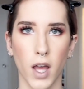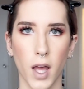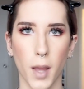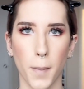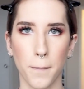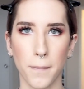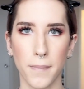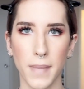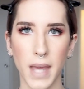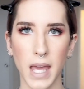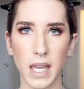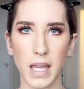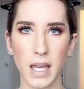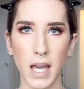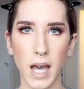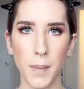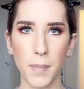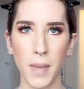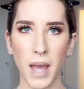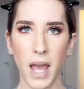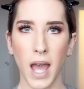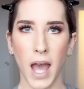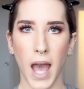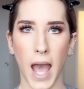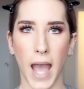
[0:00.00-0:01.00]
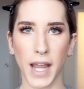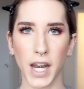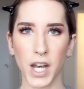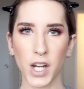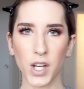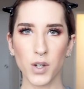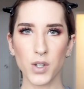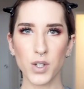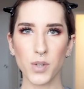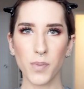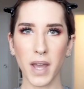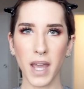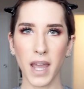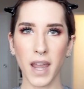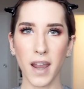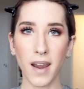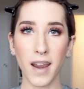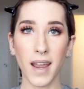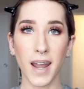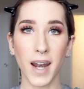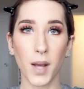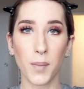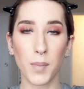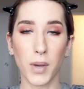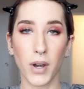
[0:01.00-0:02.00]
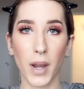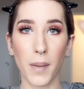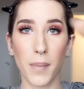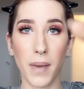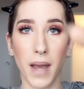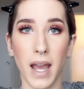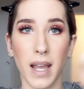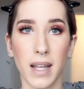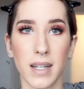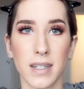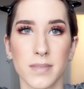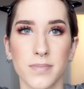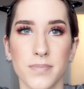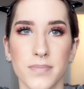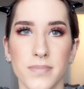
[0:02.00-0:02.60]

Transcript: makeup. I'm gonna go do my hair and I'll be right back.